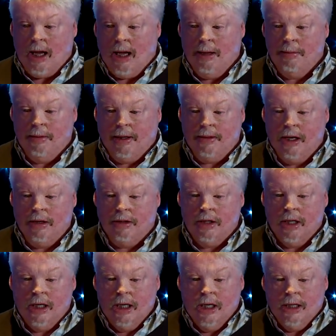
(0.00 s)
and
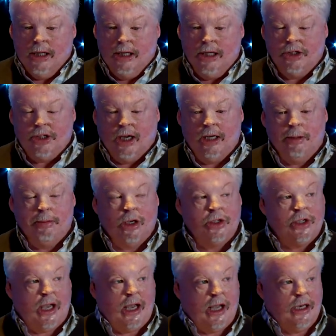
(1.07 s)
they decided,
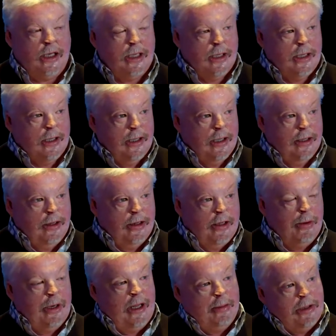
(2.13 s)
because I had
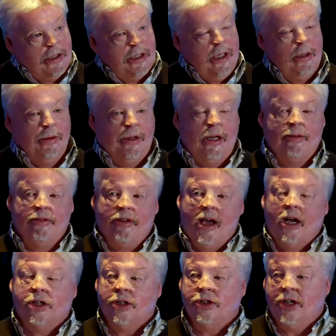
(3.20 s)
they were able to deal with the
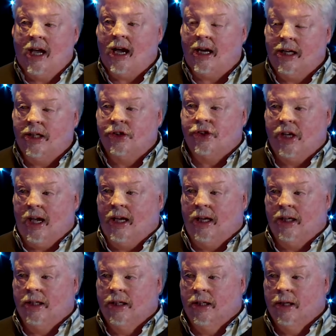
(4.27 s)
infections they had
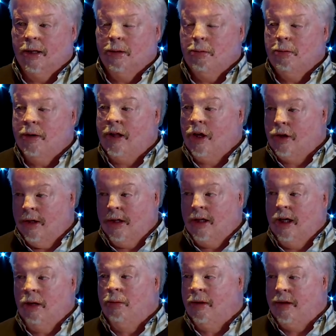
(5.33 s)
inside, but they
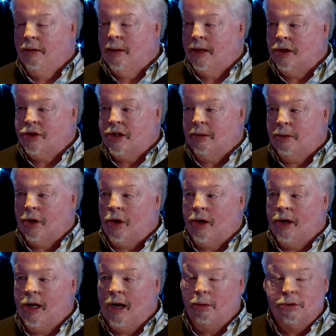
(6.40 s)
couldn't deal with the ones that were
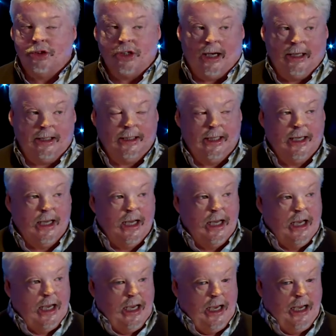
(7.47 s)
on the outside.
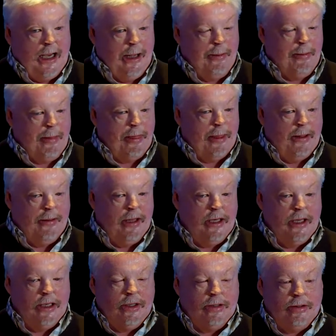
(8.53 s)
And
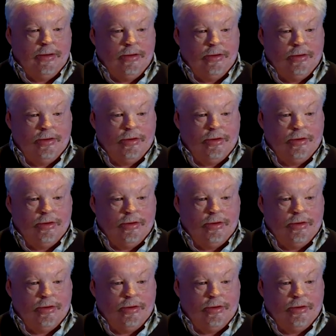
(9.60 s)
they did